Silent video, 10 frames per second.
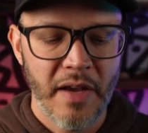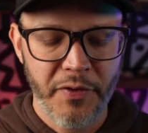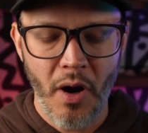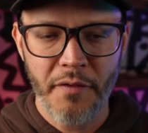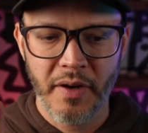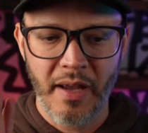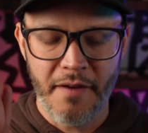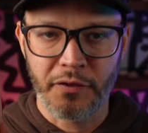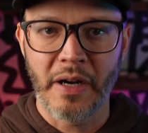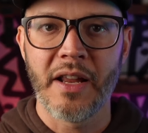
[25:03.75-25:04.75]
If you're offering a
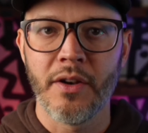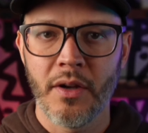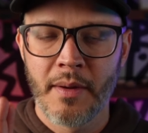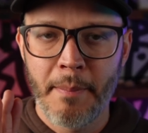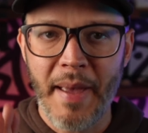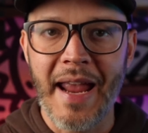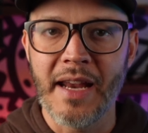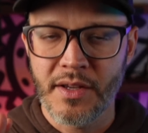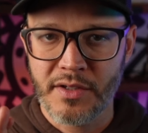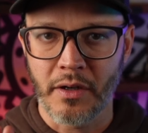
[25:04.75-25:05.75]
front-end
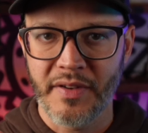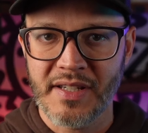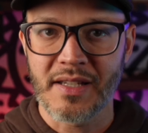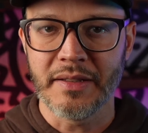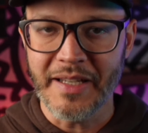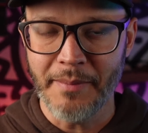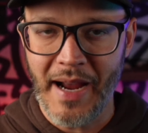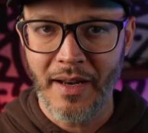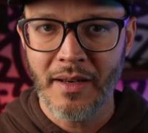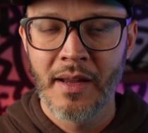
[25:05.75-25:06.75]
paid service as a lead
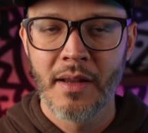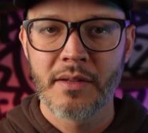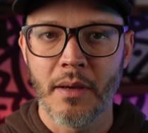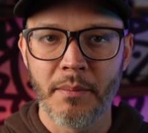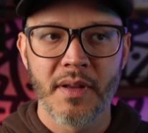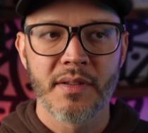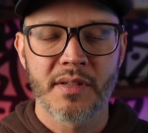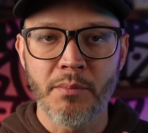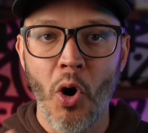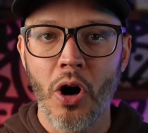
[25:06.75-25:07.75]
magnet, some
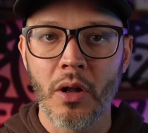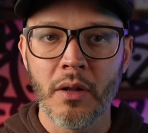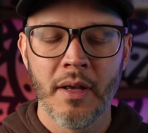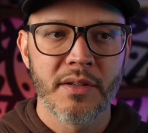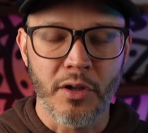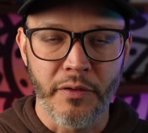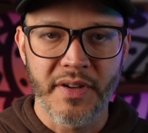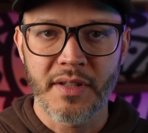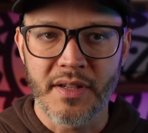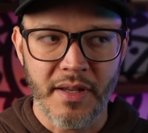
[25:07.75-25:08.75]
small
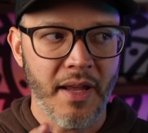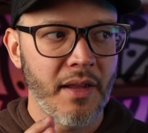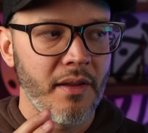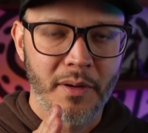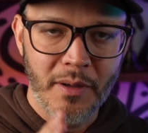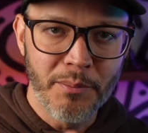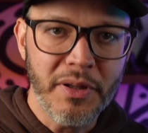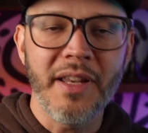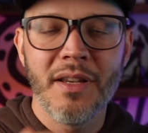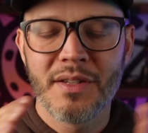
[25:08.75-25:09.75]
service that's a
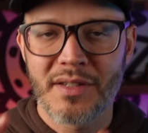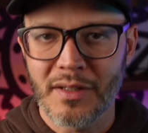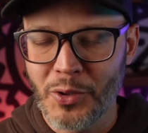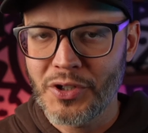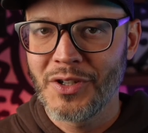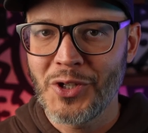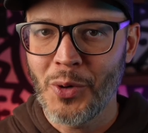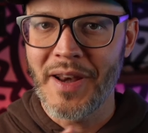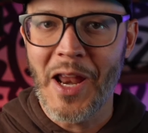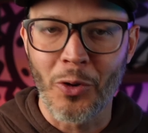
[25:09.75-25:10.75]
complete solution
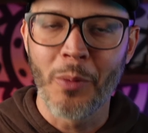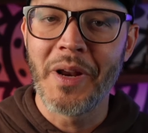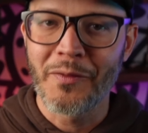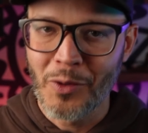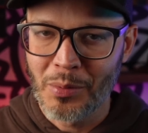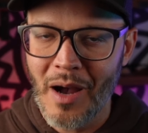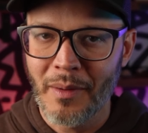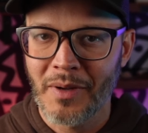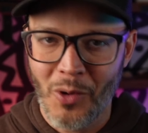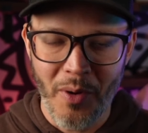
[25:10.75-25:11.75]
to a narrow, meaningful
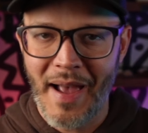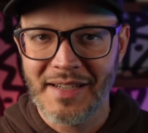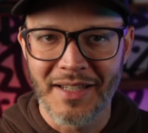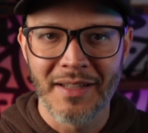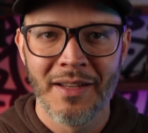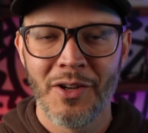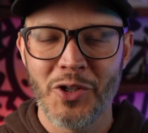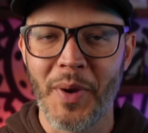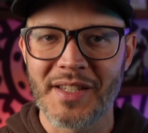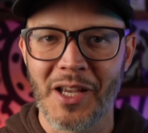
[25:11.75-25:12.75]
problem, going back to
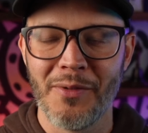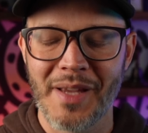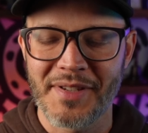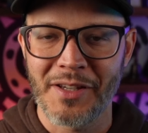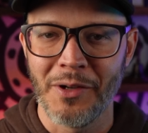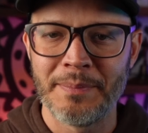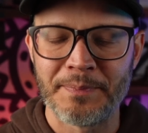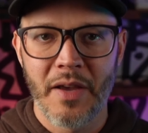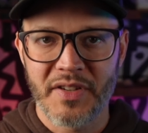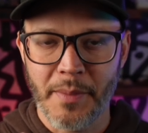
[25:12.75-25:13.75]
two weeks ago's episode,
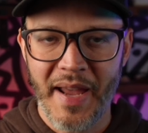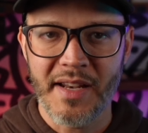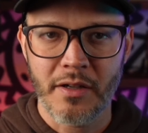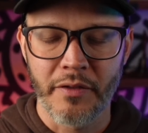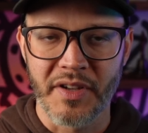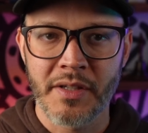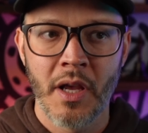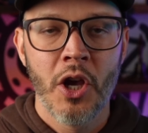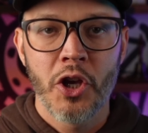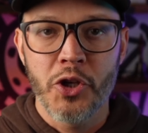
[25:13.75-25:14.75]
if it's a paid service,
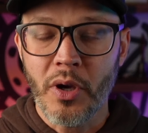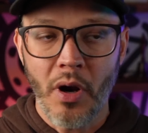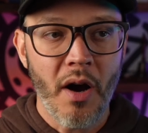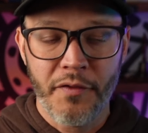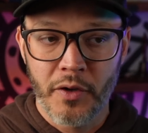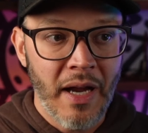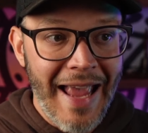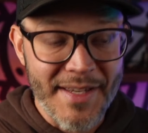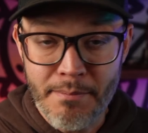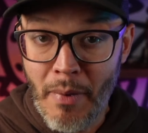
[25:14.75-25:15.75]
you can offer
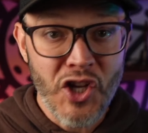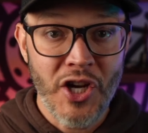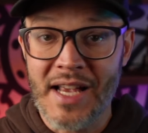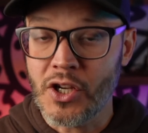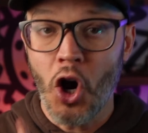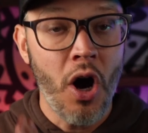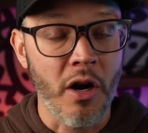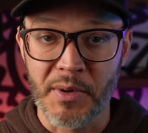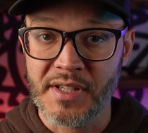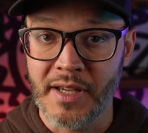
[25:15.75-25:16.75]
as much as one
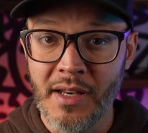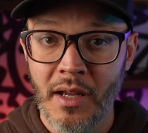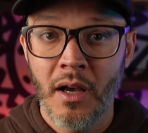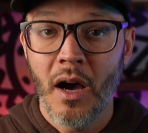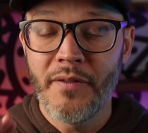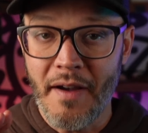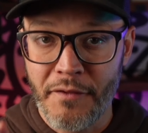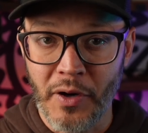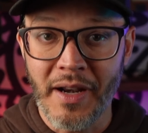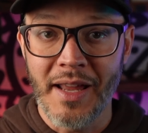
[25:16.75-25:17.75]
hundred percent of that
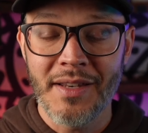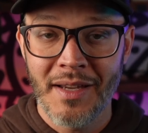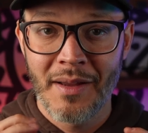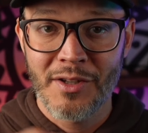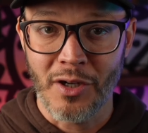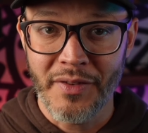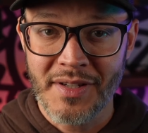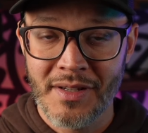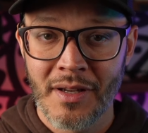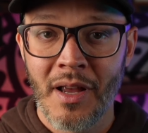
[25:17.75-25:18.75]
front-end
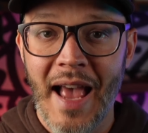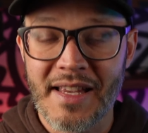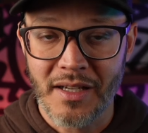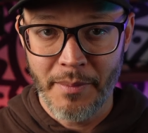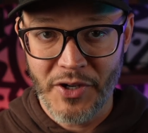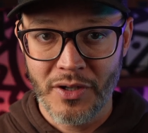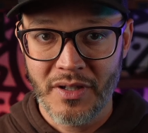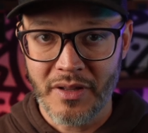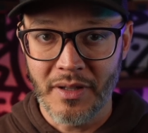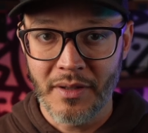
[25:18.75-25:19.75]
service as a commission
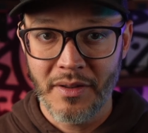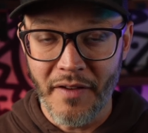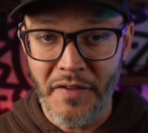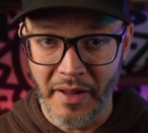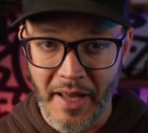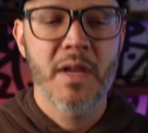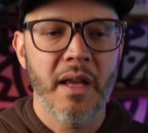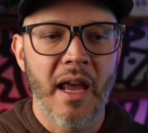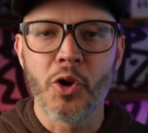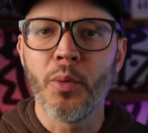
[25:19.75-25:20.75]
to the affiliate.
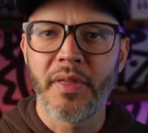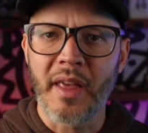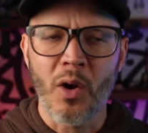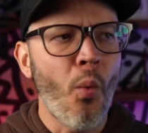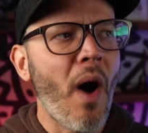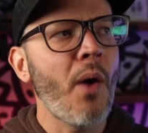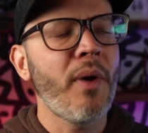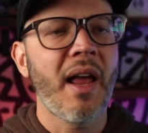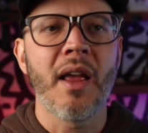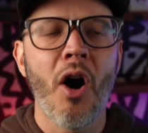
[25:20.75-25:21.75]
And you would think, why
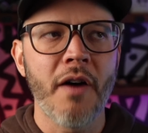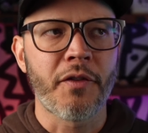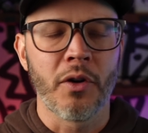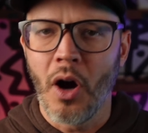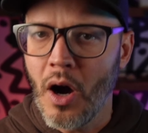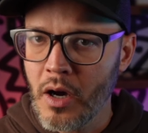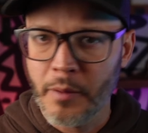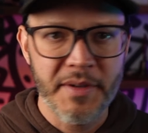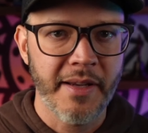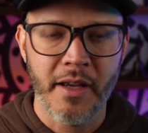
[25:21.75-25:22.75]
would I offer one hundred
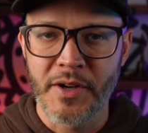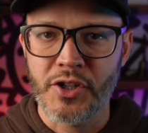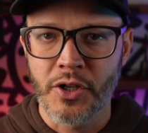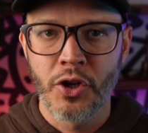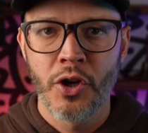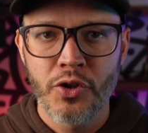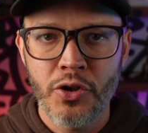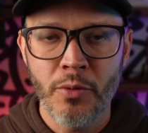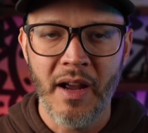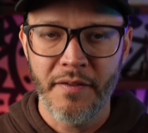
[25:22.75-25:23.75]
percent commission
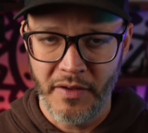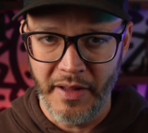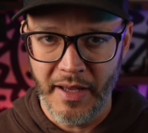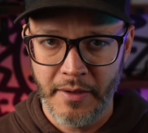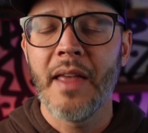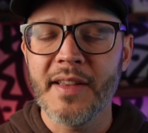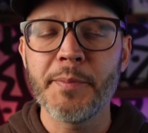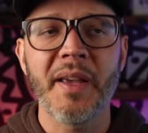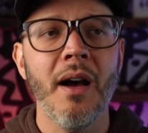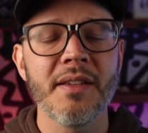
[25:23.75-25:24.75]
to my affiliate? And this
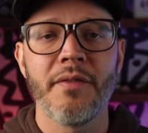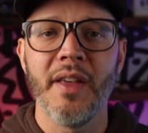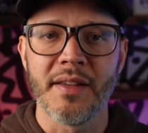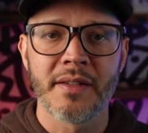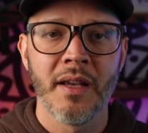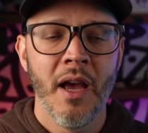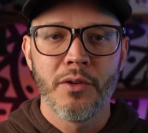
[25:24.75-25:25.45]
because of this.